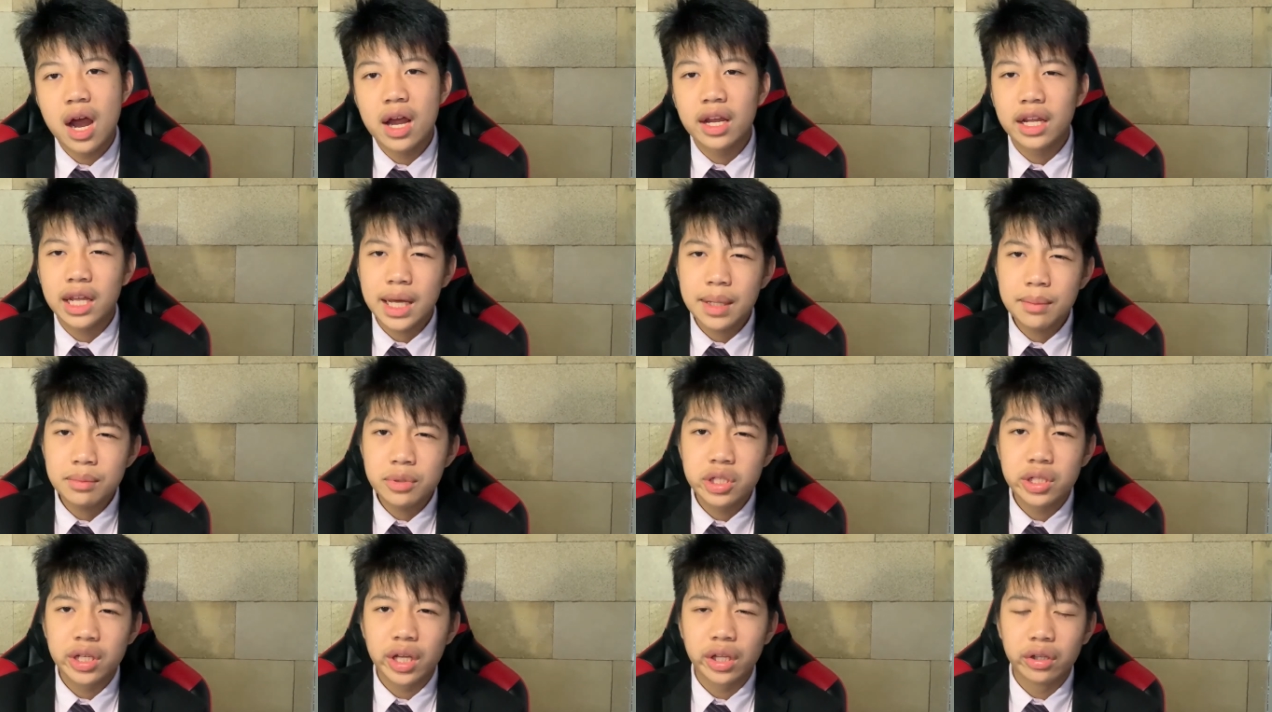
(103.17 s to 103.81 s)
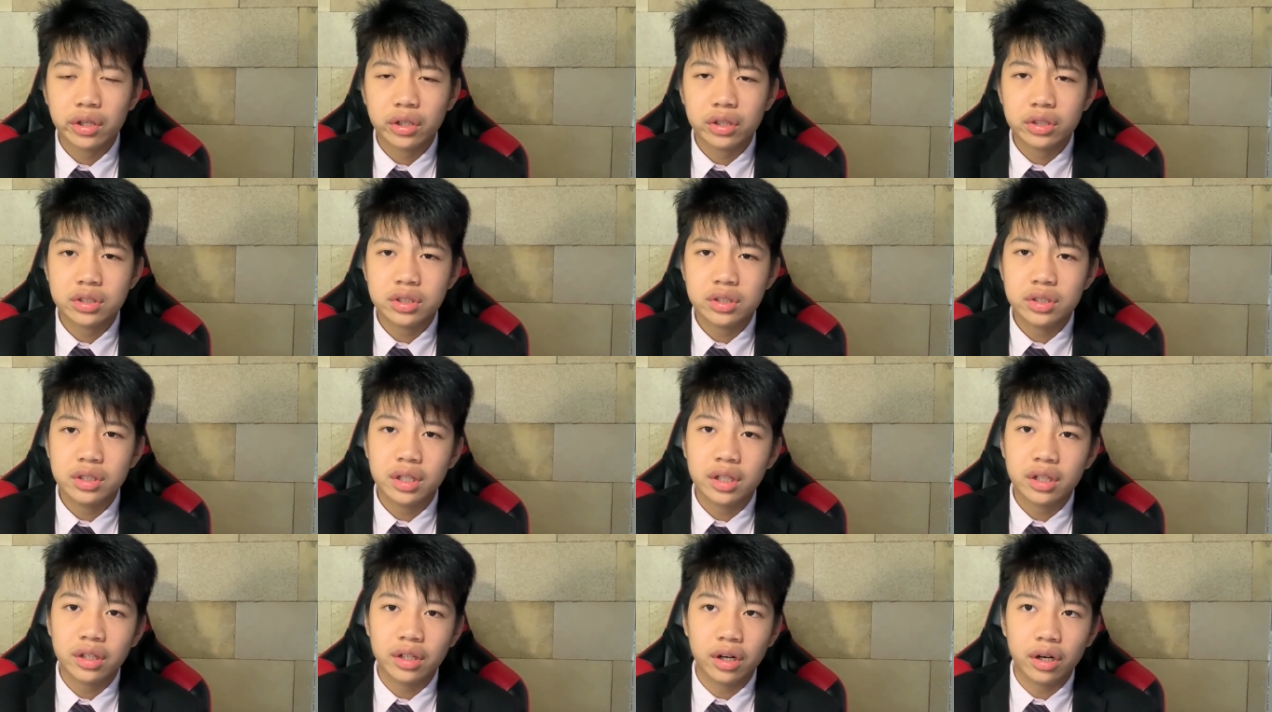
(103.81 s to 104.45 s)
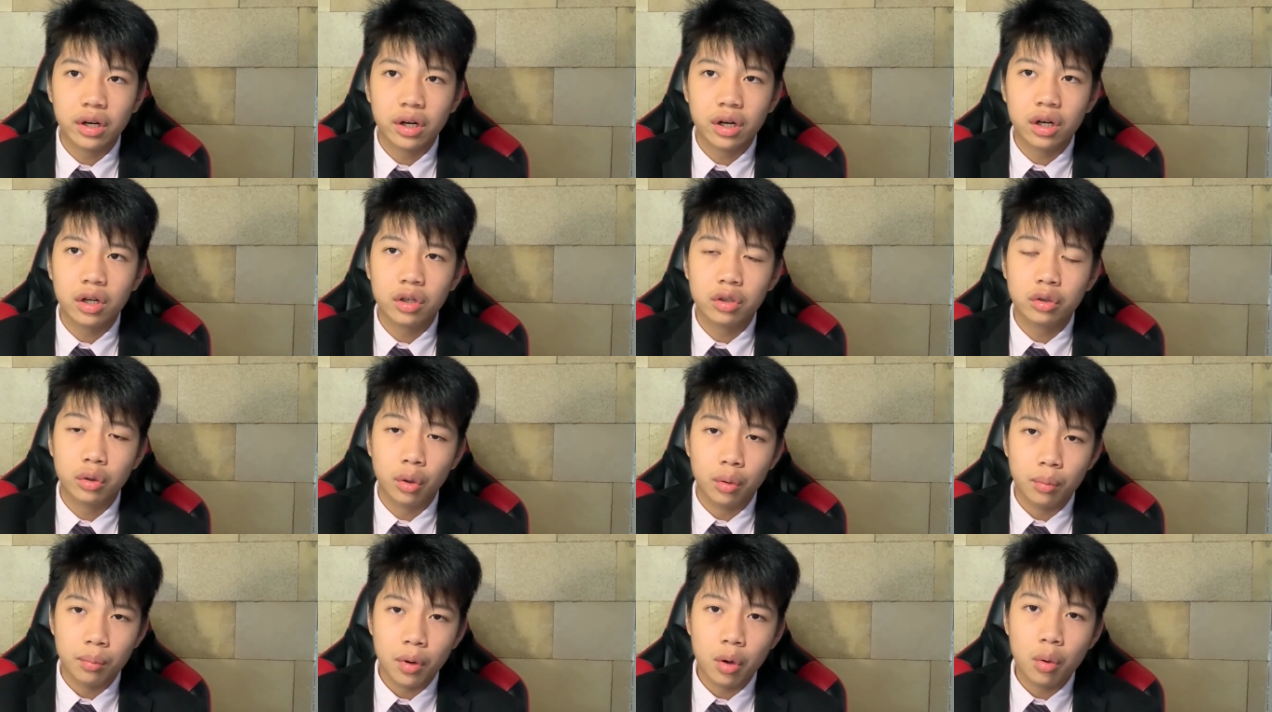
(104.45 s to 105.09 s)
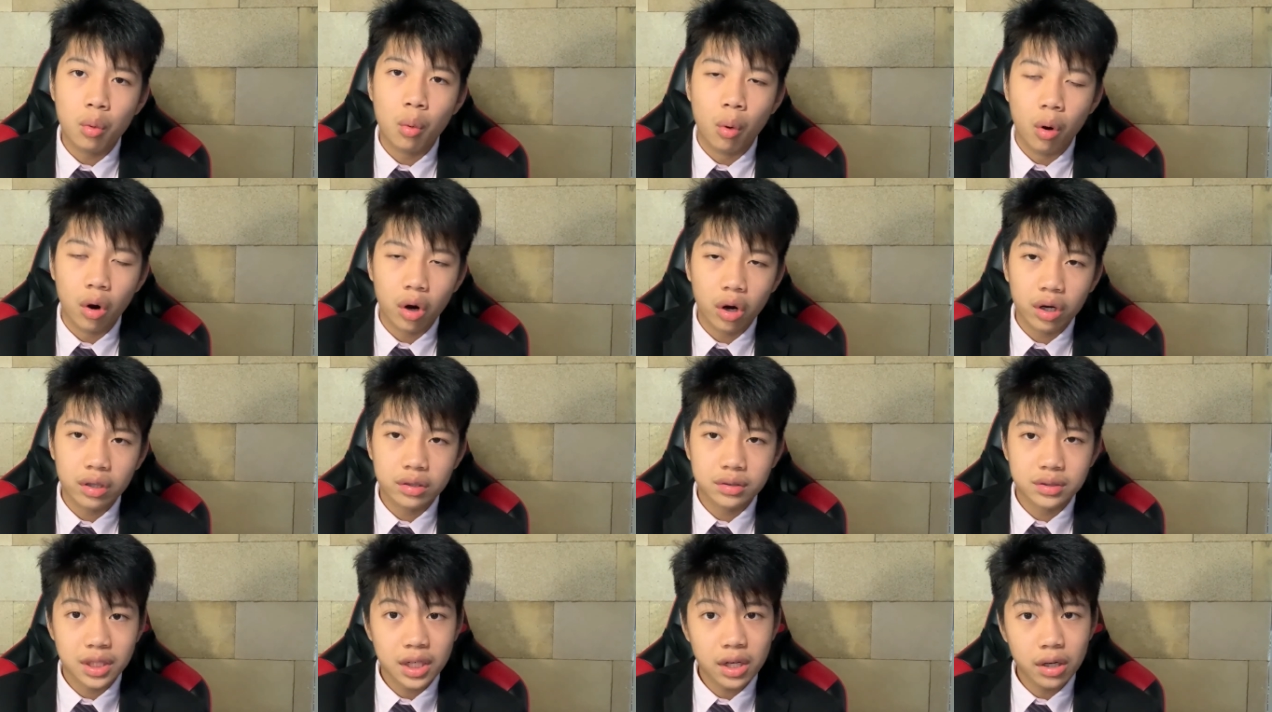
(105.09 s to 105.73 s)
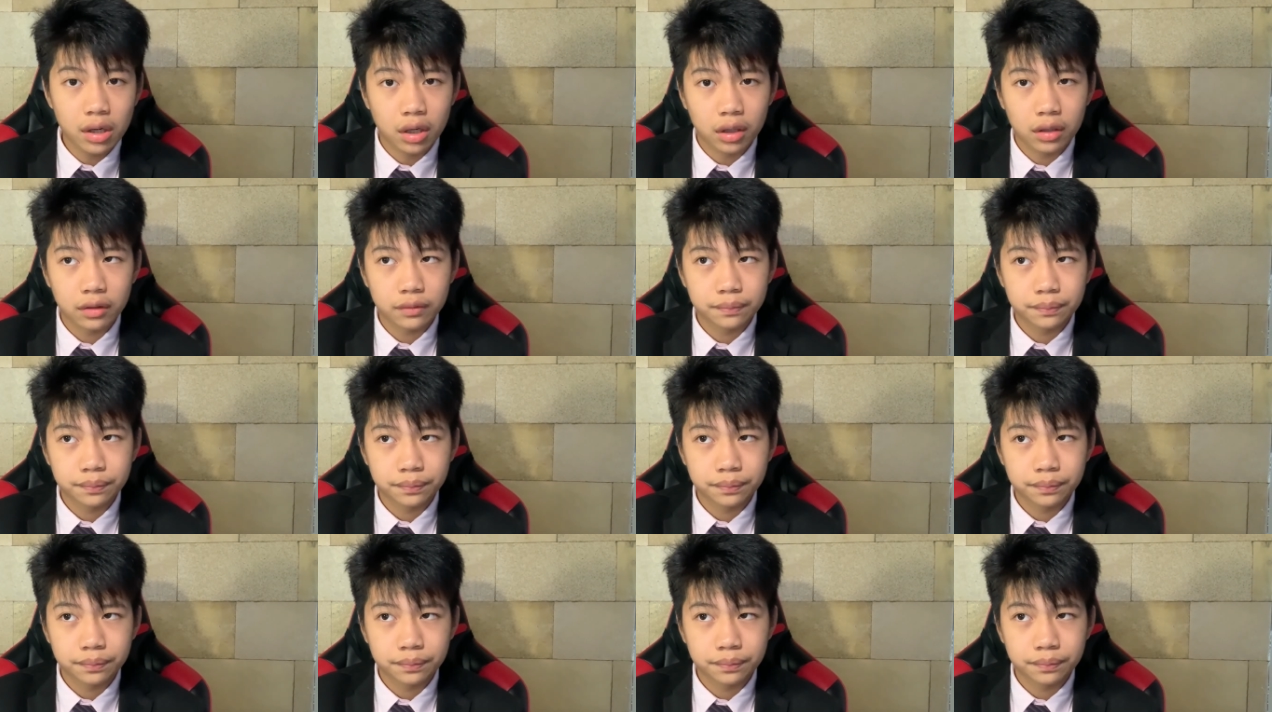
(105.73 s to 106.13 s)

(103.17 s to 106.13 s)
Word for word: came together to declare a global war on terror.